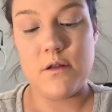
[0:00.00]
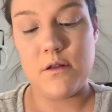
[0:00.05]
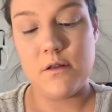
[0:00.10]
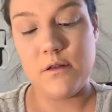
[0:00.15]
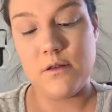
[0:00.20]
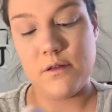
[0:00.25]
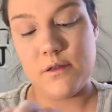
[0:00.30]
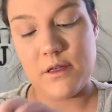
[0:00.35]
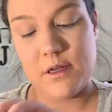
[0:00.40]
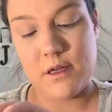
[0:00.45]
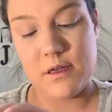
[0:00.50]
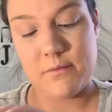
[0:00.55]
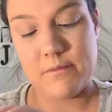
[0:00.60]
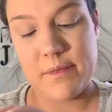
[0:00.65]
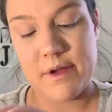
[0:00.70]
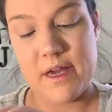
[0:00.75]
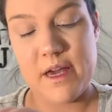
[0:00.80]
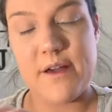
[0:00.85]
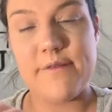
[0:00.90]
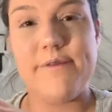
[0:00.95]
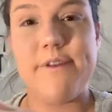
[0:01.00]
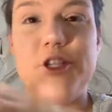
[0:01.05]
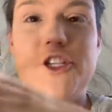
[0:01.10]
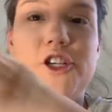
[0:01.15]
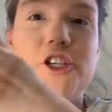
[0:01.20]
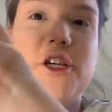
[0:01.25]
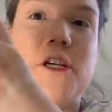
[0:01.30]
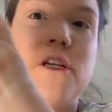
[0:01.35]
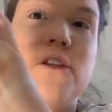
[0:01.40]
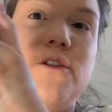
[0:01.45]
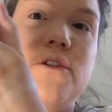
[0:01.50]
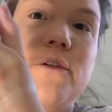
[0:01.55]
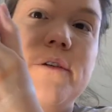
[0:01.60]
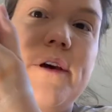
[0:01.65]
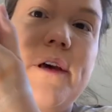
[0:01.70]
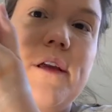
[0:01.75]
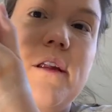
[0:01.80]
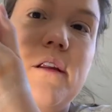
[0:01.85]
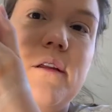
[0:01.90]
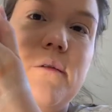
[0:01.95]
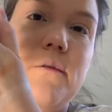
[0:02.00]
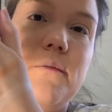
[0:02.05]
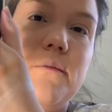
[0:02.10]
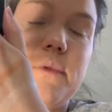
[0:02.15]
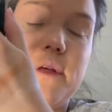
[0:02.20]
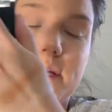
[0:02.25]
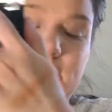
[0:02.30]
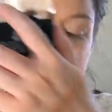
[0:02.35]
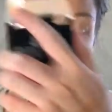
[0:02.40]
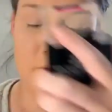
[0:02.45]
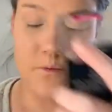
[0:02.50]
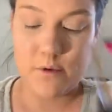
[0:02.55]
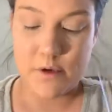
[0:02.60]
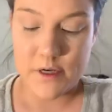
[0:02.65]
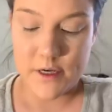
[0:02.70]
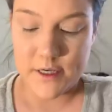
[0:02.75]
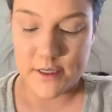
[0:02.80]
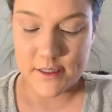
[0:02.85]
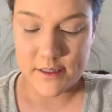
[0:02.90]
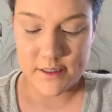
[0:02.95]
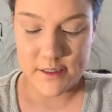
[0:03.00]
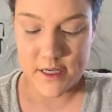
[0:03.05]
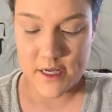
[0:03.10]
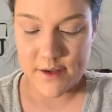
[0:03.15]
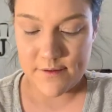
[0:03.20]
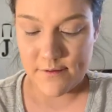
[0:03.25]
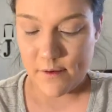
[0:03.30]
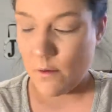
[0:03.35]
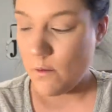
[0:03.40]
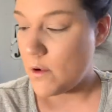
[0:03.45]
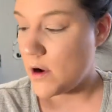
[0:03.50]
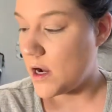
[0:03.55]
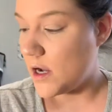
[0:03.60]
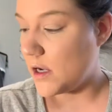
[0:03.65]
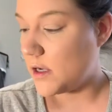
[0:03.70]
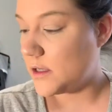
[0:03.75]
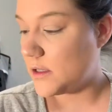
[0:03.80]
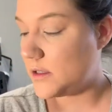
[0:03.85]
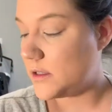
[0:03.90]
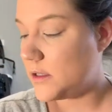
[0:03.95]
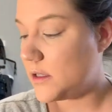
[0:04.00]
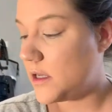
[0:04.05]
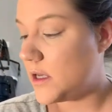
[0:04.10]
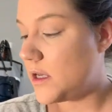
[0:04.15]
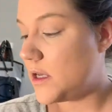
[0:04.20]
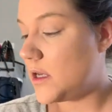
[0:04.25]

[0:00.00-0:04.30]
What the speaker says: Looks like it might have a sheen to it. But we're gonna see if it works.